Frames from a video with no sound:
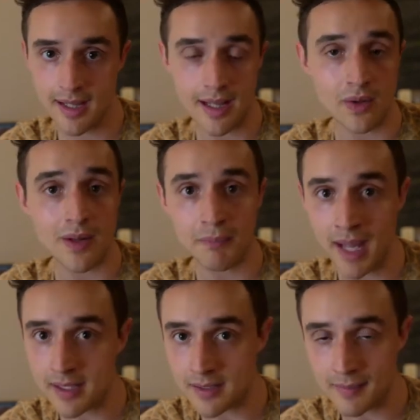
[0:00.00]
it'll come
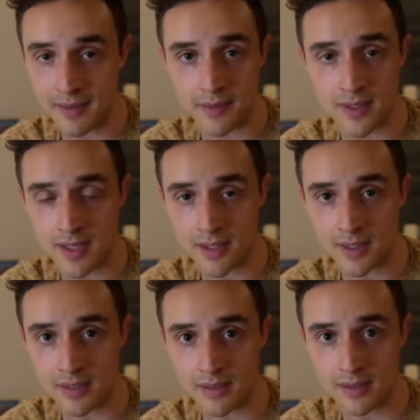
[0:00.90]
back to them after the
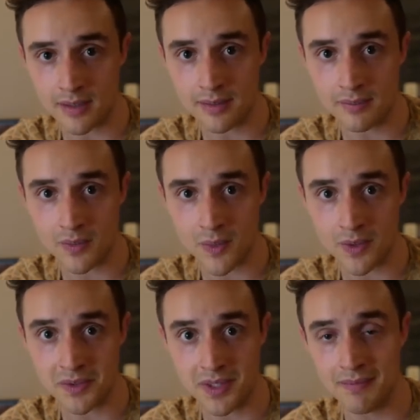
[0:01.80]
session um,
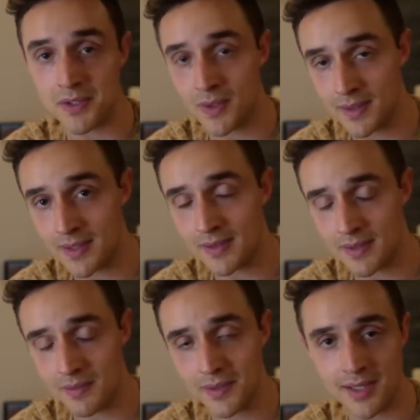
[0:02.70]
or even during this
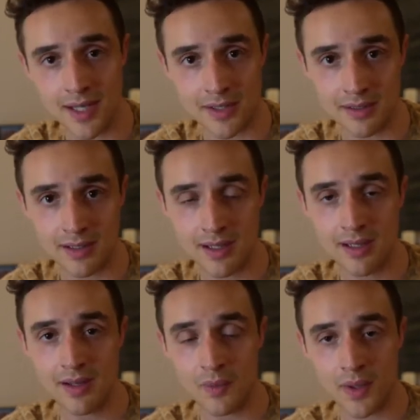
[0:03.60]
session
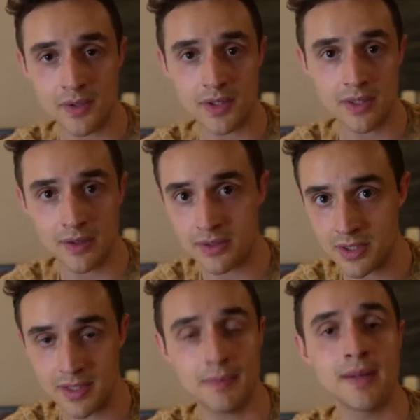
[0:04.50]
whilst you're
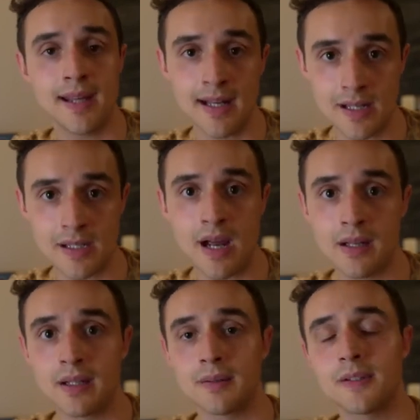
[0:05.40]
just communicating and
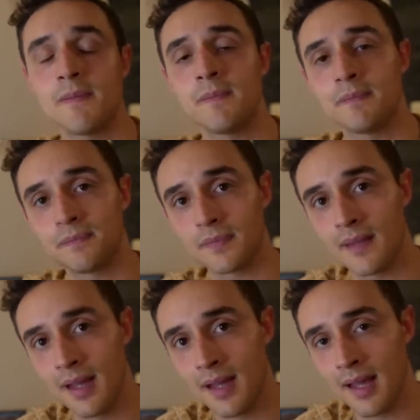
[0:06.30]
talking with them.
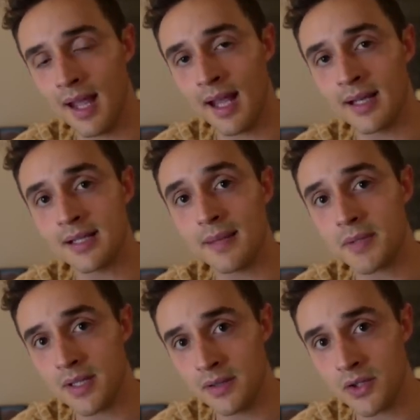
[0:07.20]
And it's up
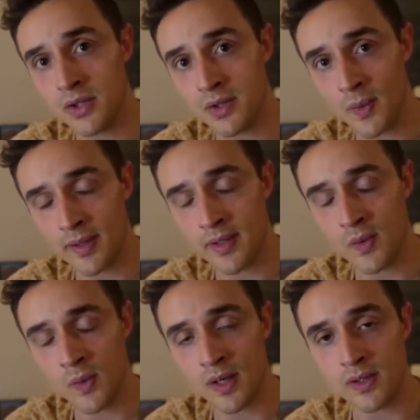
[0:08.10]
to you to choose whether
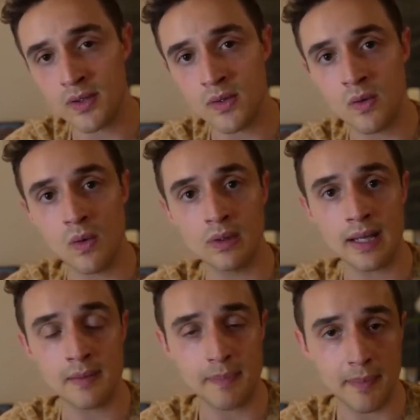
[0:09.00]
you want to
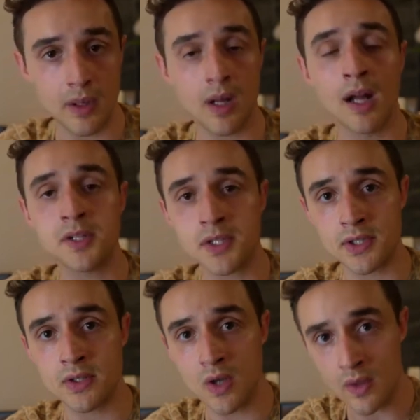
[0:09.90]
let people
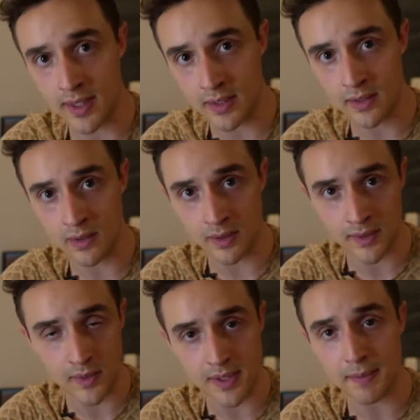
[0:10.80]
consciously know that you're going
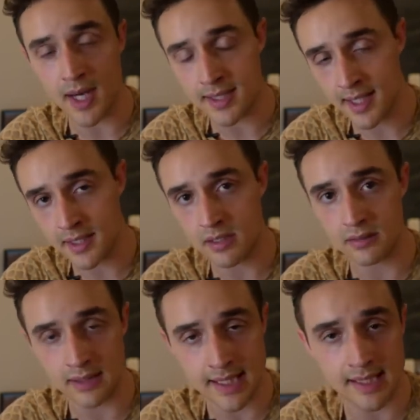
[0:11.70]
through this process and
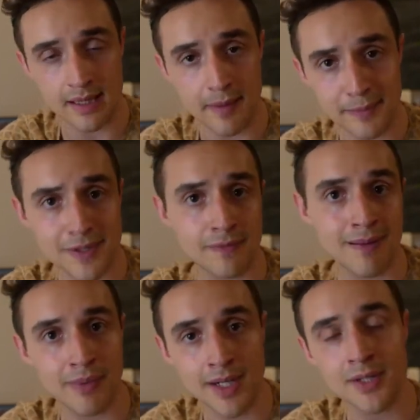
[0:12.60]
releasing them up this
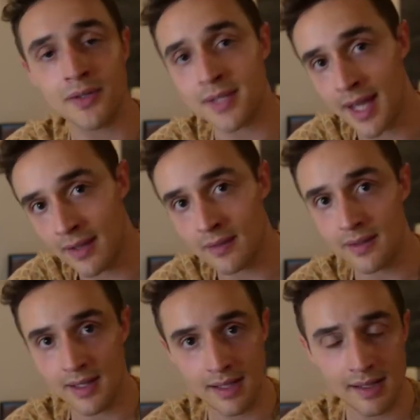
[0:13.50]
vibrational
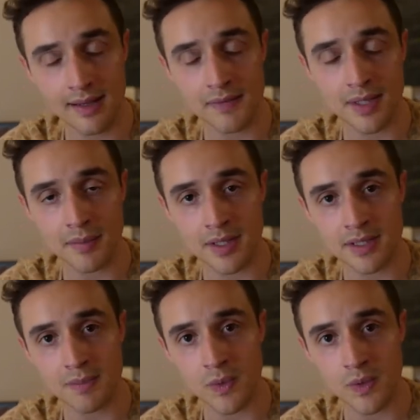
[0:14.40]
scale if
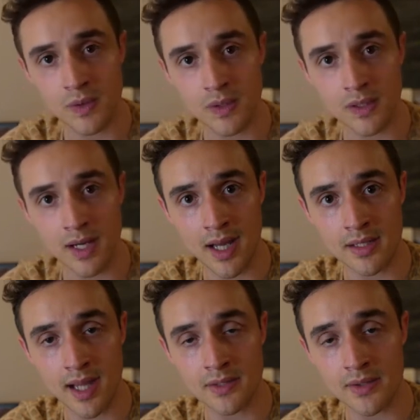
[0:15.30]
someone's more
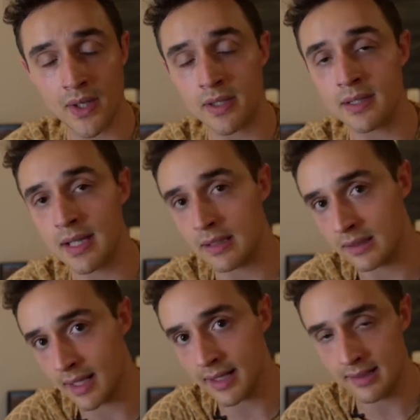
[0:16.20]
uh, esoterically
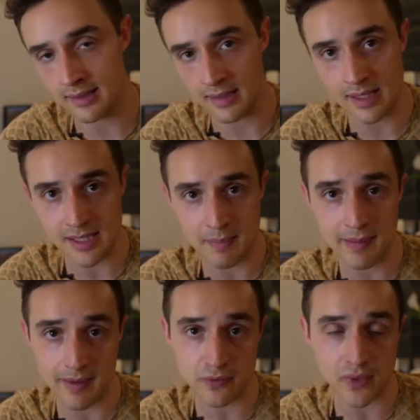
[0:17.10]
inclined, then this may
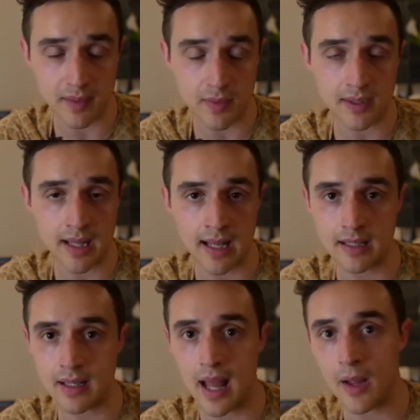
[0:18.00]
be a framework
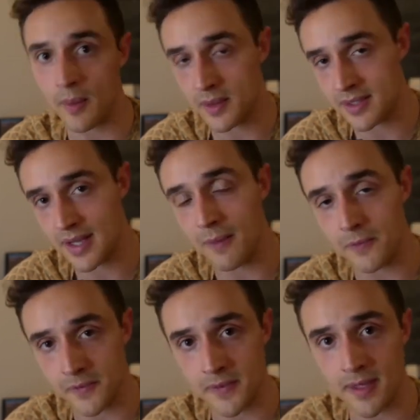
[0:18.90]
that is
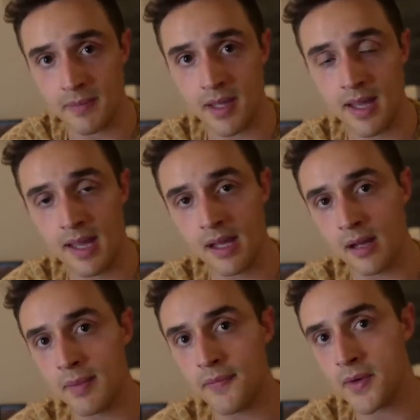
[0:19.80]
helpful for them.
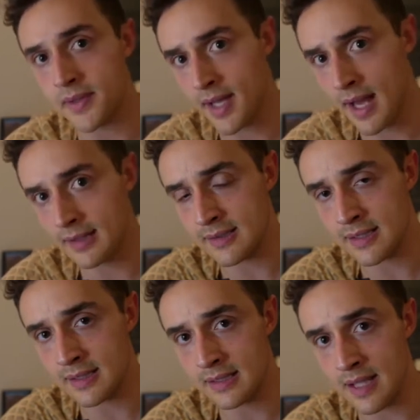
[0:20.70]
Um, if they're not,
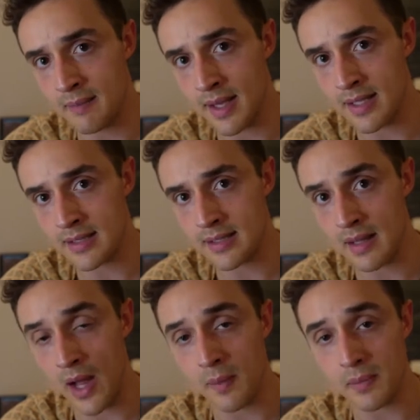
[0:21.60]
then it might
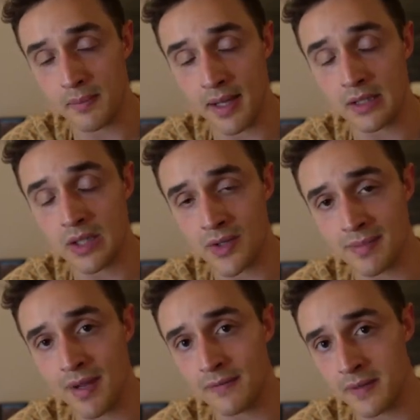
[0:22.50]
help, it might close
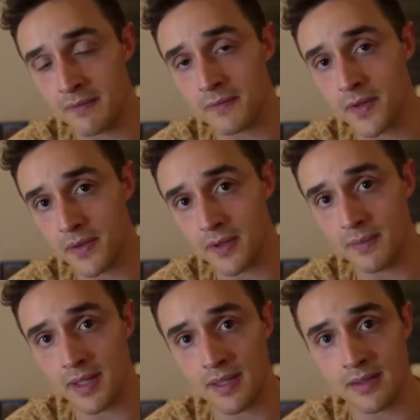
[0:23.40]
them off even further
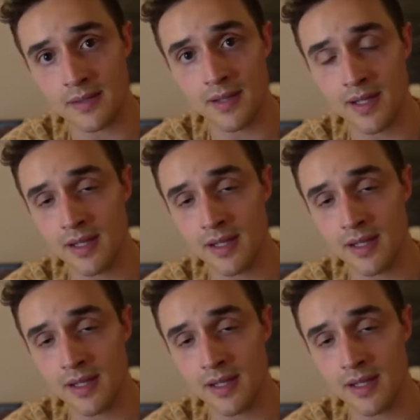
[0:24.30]
because,